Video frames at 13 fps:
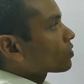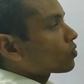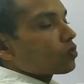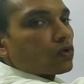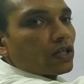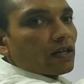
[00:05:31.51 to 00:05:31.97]

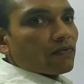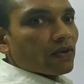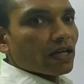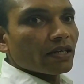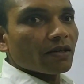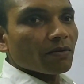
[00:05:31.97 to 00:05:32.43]
two
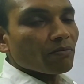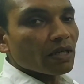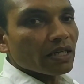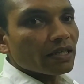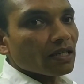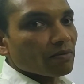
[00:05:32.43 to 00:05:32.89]
different
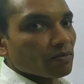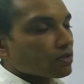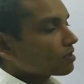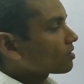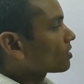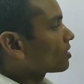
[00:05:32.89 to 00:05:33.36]

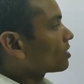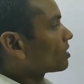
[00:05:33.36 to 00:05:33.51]
mediums.